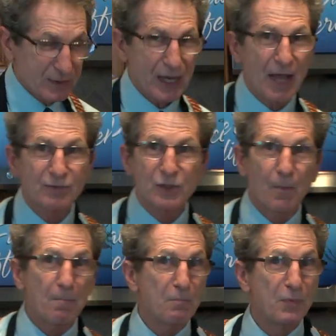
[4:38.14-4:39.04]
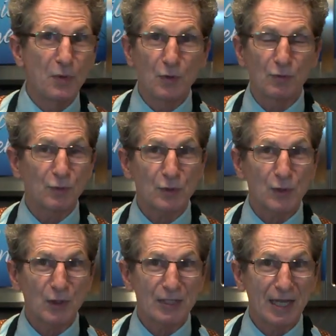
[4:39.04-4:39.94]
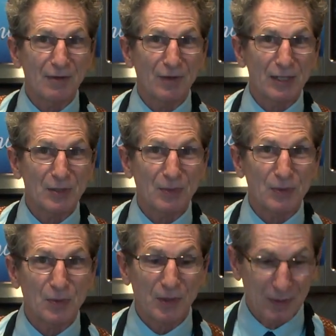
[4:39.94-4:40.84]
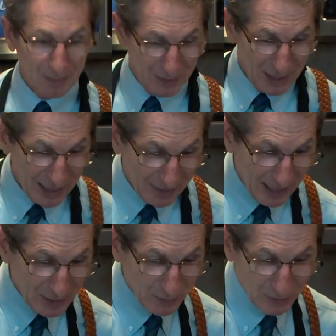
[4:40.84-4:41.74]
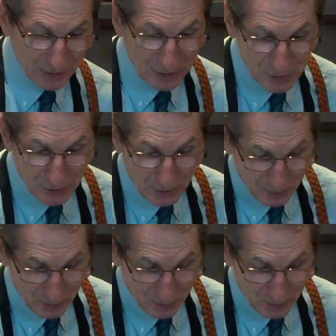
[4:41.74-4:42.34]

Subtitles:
to have some beautiful sauteed vegetables with them. And that's what we're going to start